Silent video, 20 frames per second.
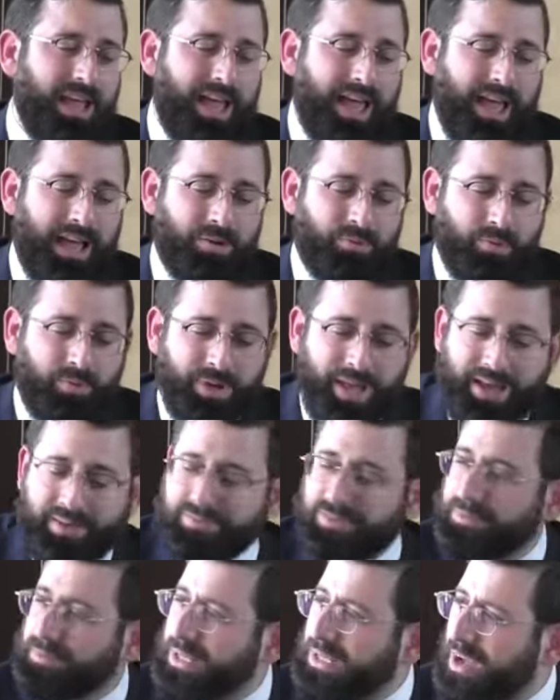And what we have
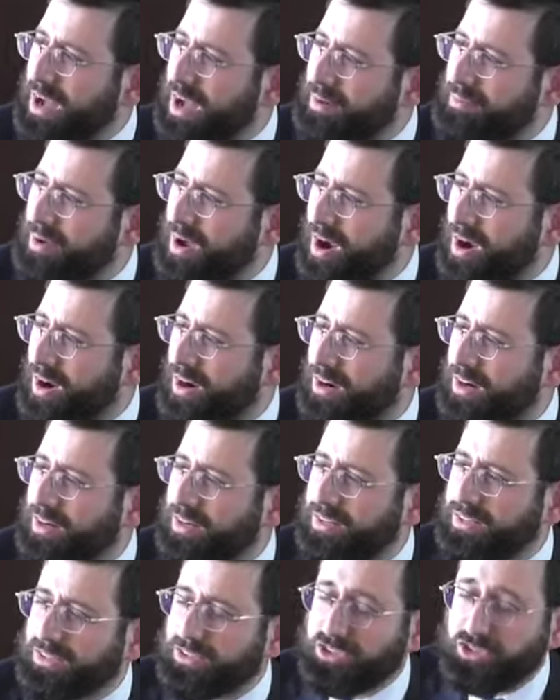to become are
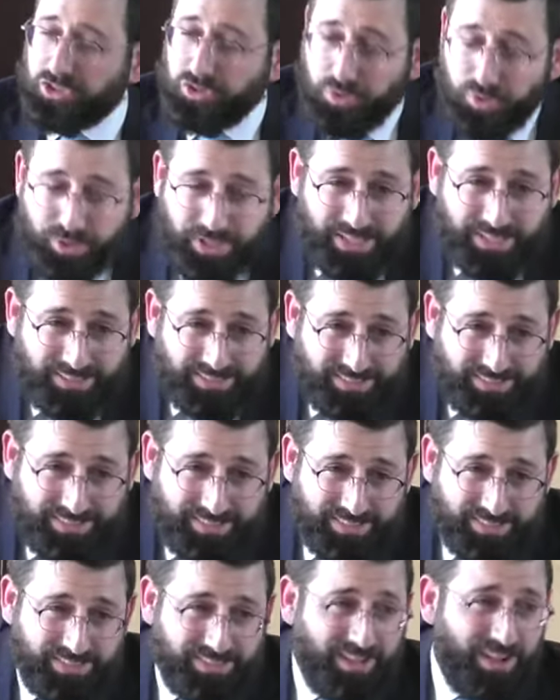
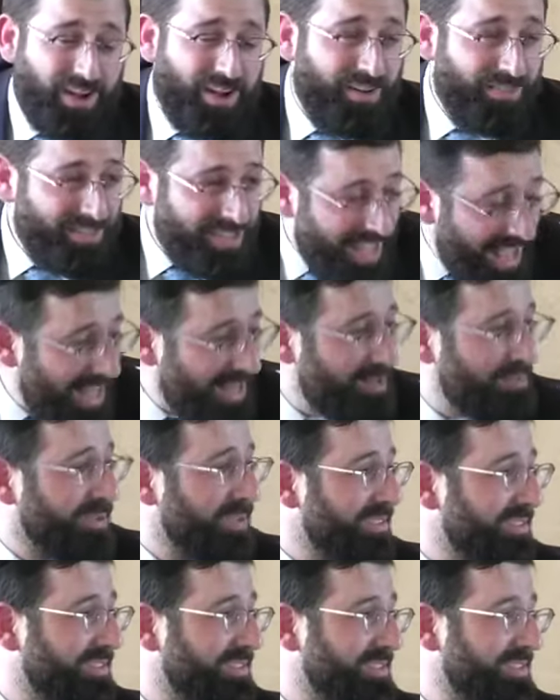students of the
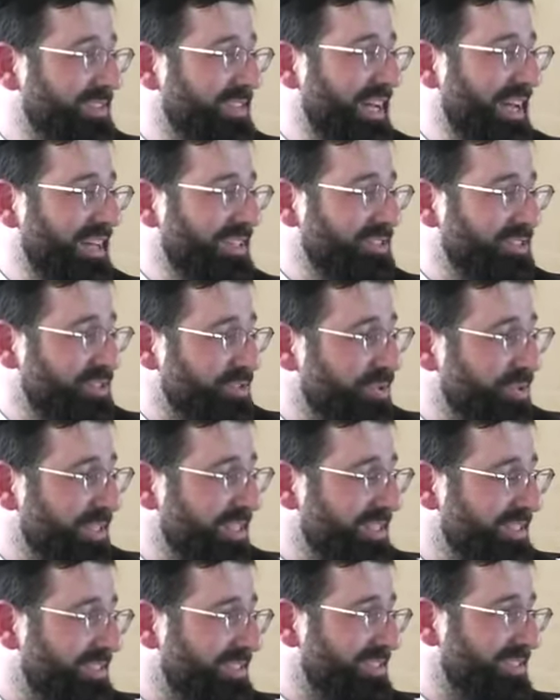animals and
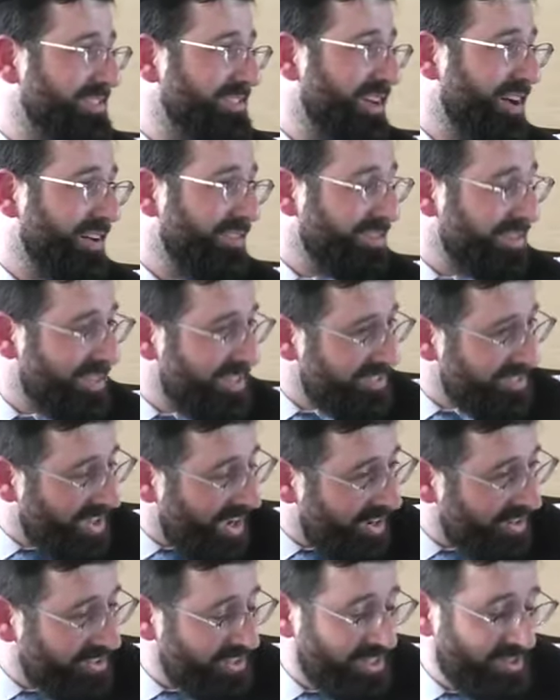students of the
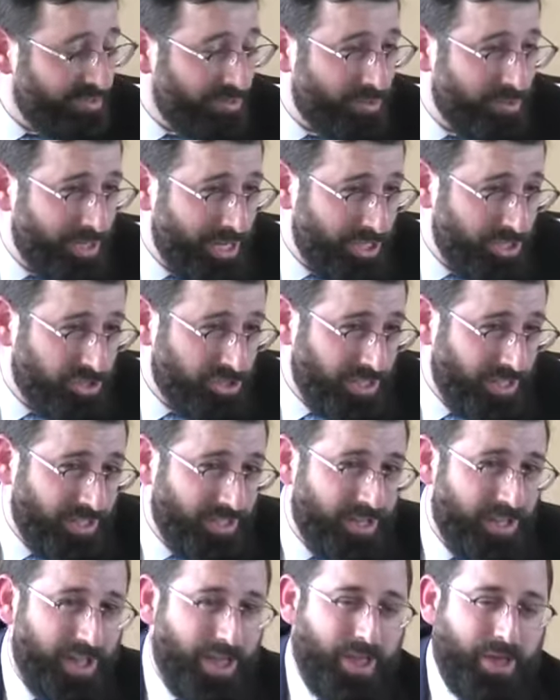entirety of creation,
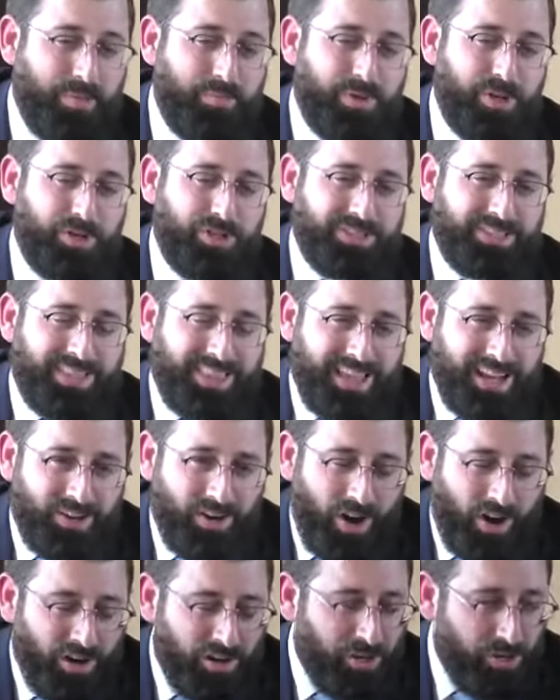because they're
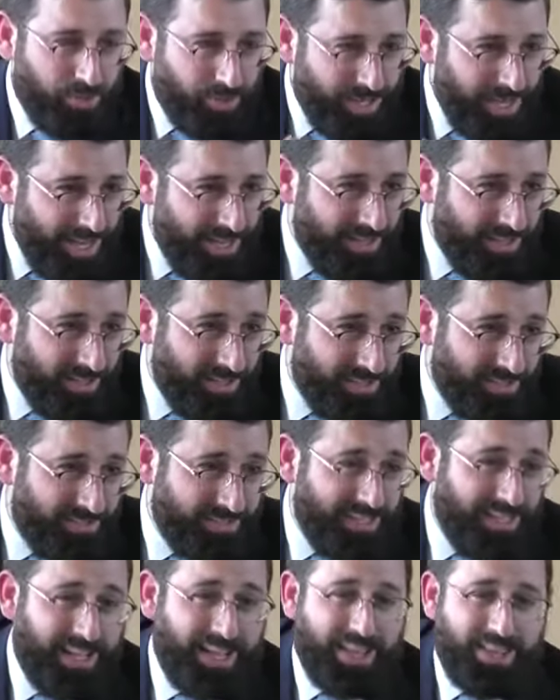our
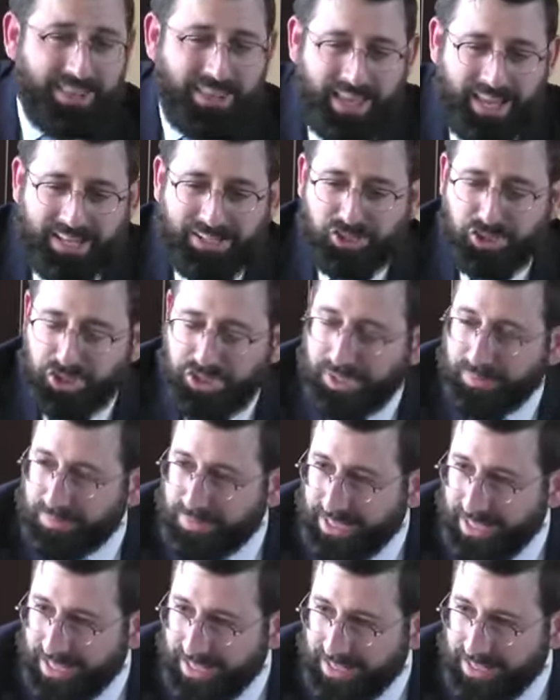creators. They chipped
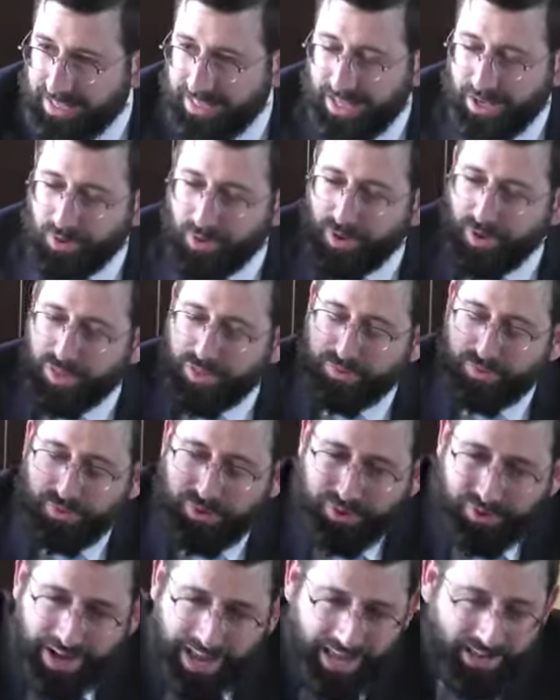in. They all threw
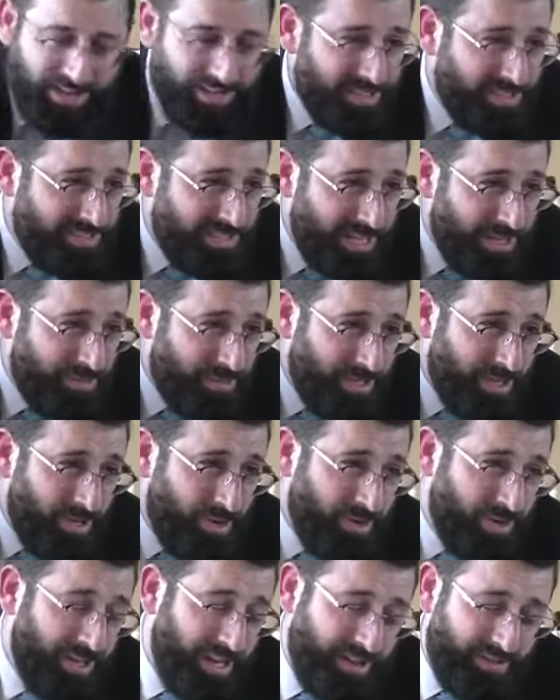their hat on the table. They
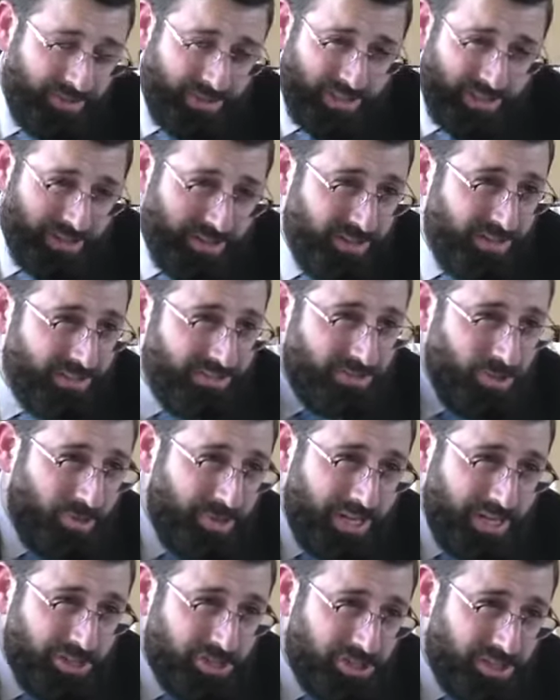all gave a little
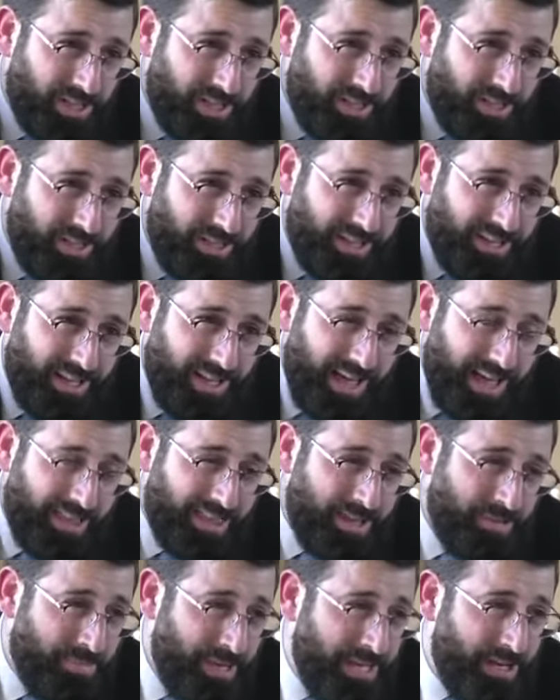donation, and
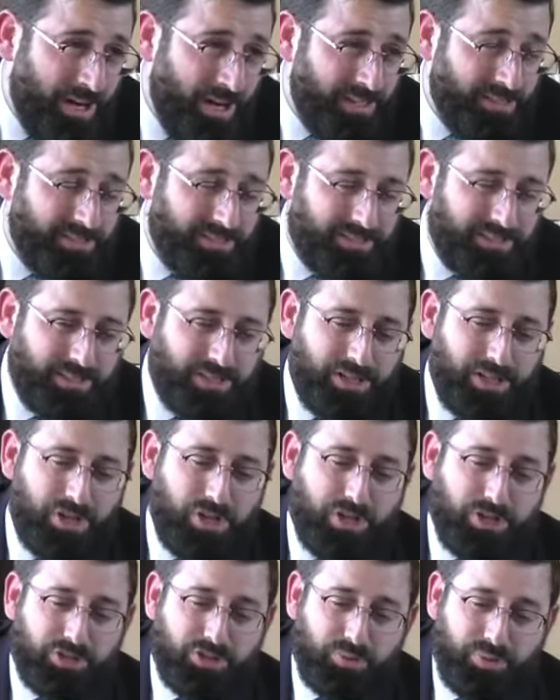they made us.
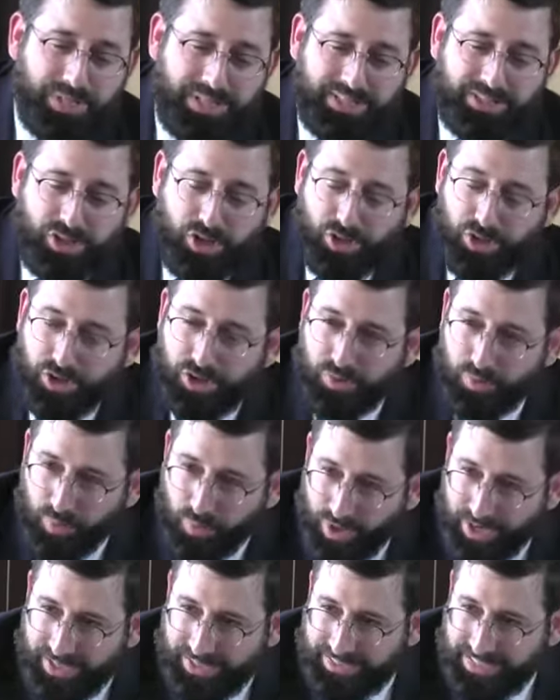So we need to learn,
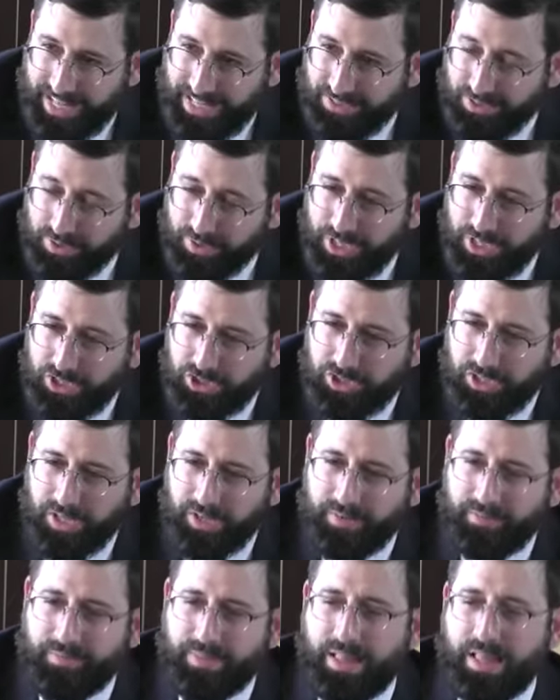what is that
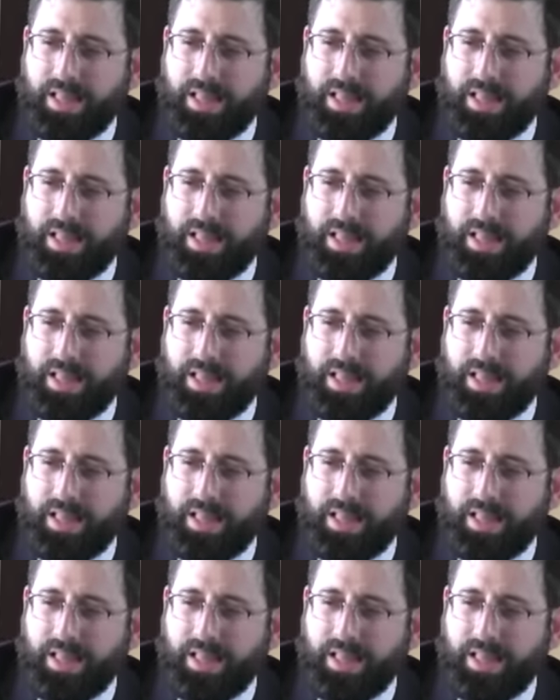donation?